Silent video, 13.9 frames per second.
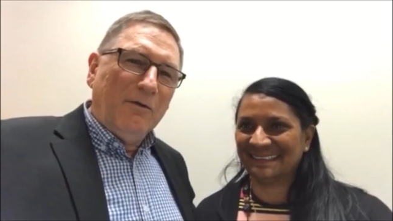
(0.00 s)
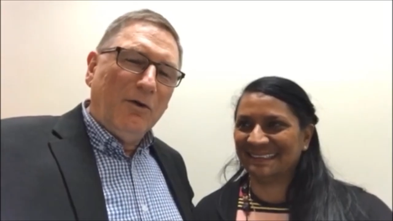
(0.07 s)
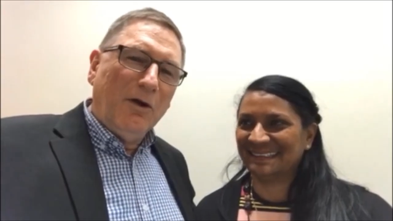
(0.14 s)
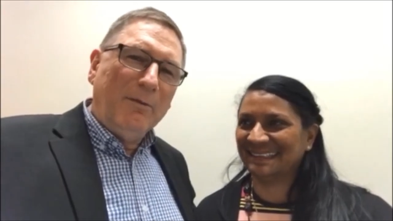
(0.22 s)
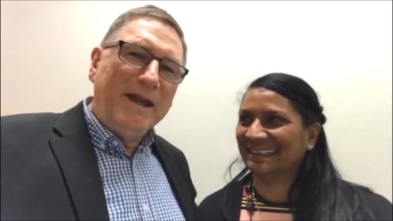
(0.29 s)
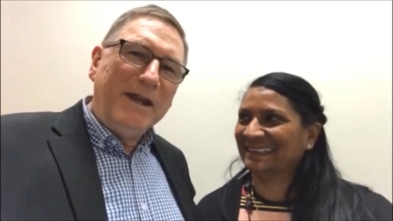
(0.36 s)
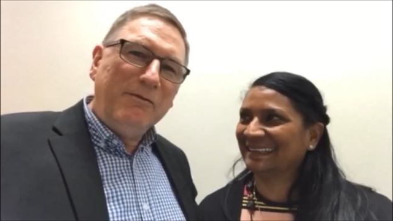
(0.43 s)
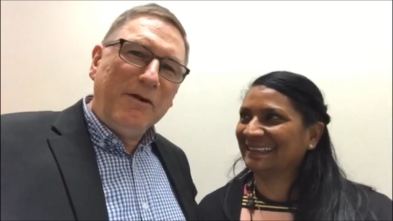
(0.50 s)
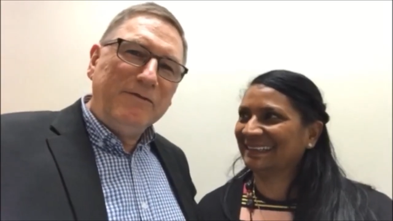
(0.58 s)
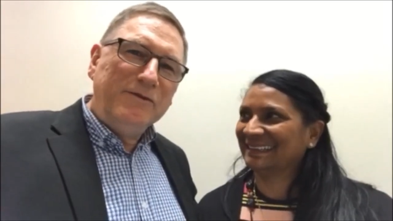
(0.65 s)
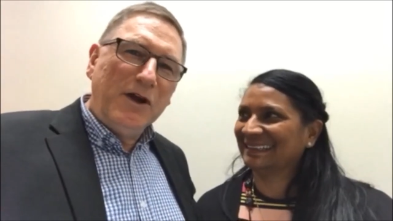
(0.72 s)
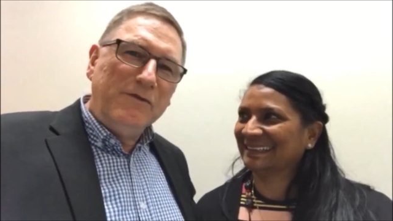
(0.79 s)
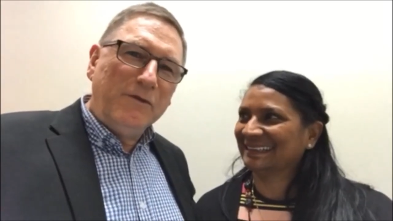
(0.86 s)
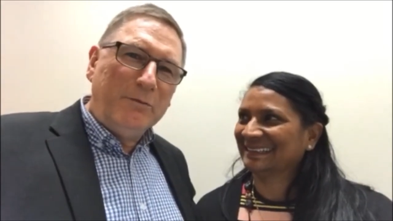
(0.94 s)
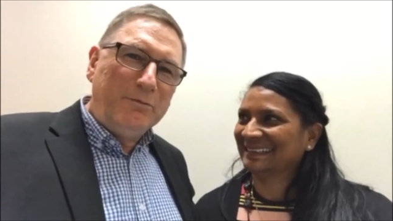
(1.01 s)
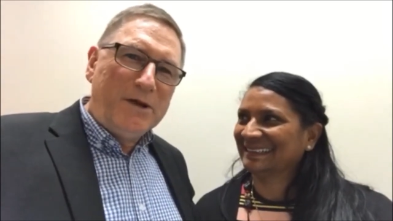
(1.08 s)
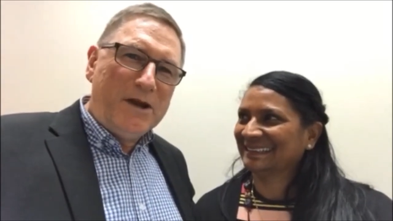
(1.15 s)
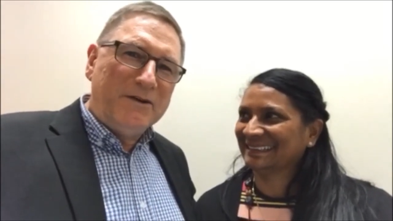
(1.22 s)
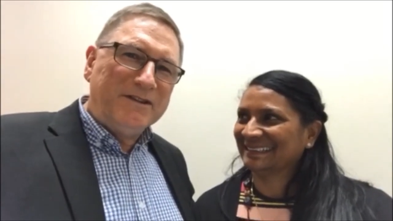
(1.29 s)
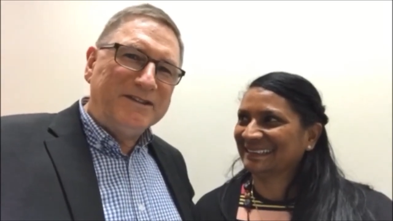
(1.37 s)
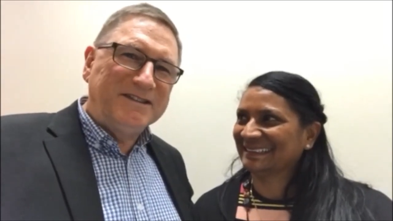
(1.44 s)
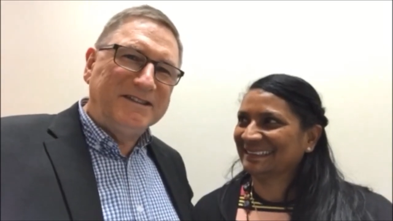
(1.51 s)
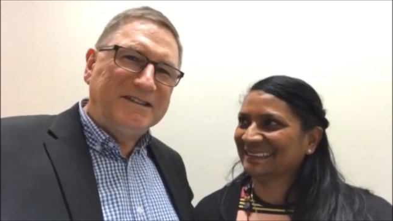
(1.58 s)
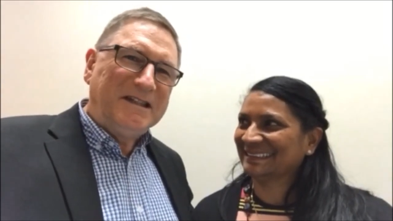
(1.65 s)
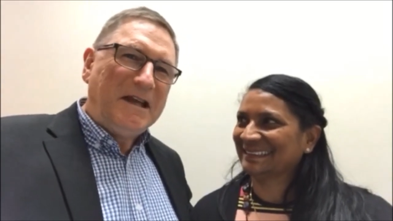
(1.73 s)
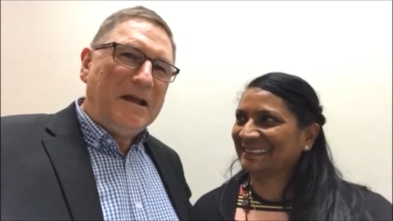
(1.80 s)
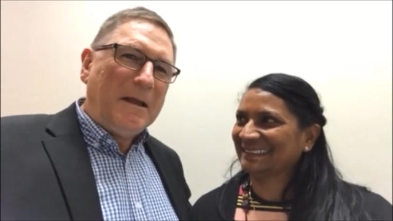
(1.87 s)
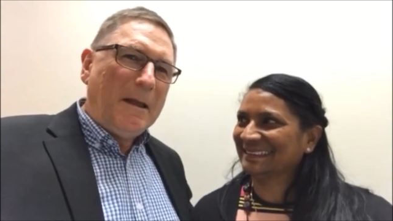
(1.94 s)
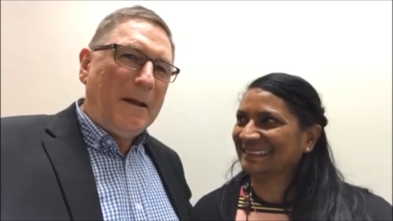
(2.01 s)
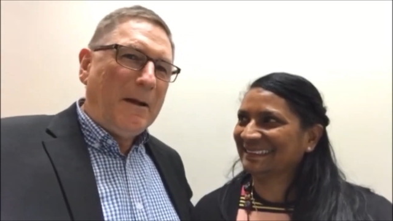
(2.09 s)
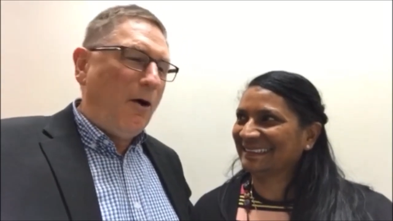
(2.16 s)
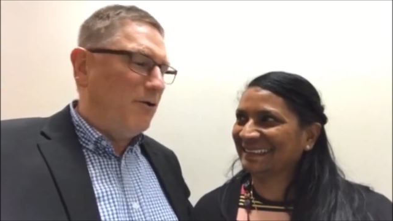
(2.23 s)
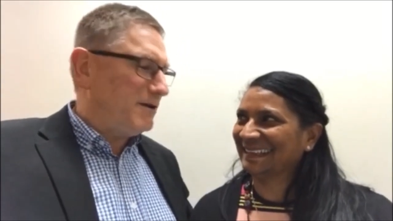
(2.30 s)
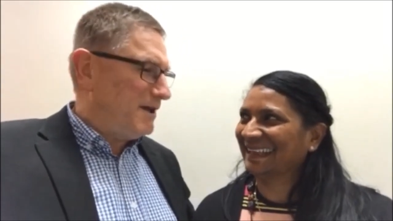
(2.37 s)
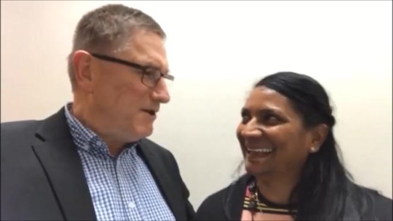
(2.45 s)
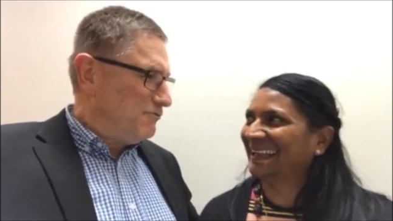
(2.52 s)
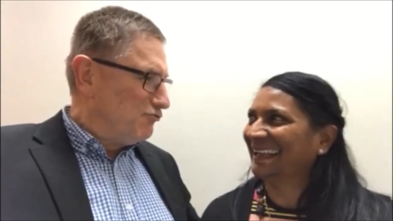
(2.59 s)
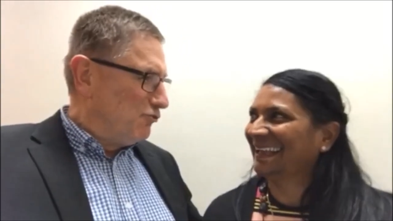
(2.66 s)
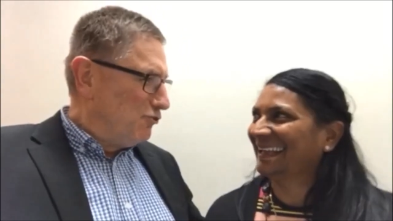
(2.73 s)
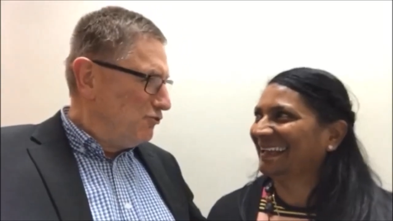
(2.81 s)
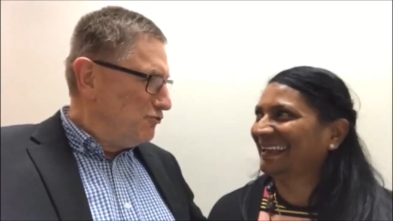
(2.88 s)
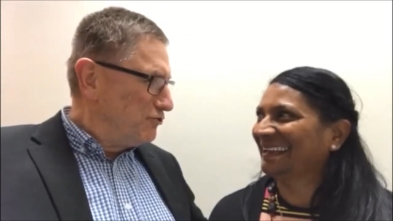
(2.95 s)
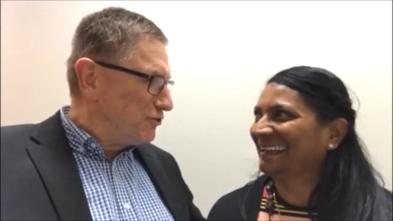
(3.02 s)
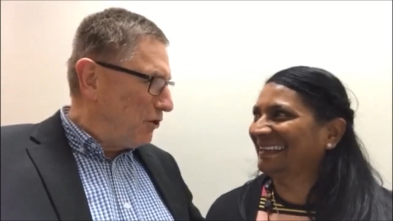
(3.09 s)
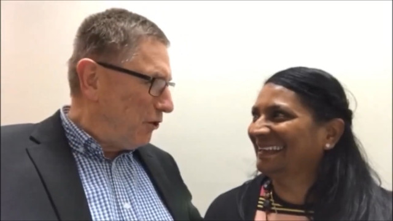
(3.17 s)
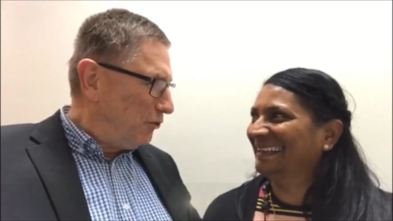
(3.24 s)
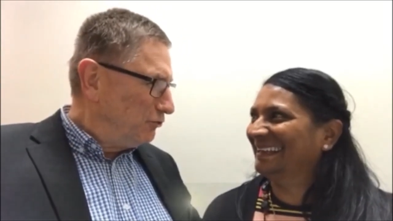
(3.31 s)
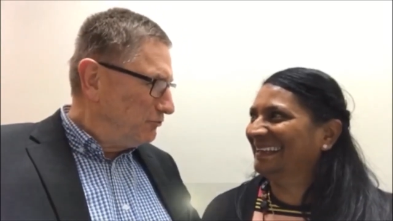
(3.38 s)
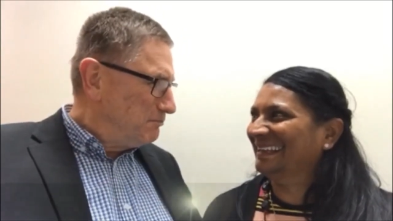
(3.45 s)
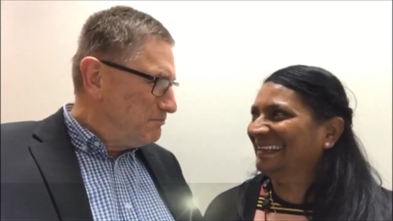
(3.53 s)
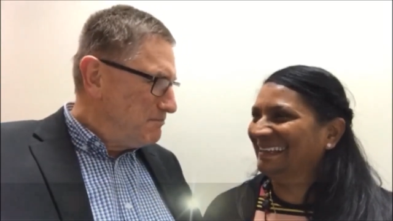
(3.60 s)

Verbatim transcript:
Speaker 1: Well, I'm here with Nova Peris, hockey roo gold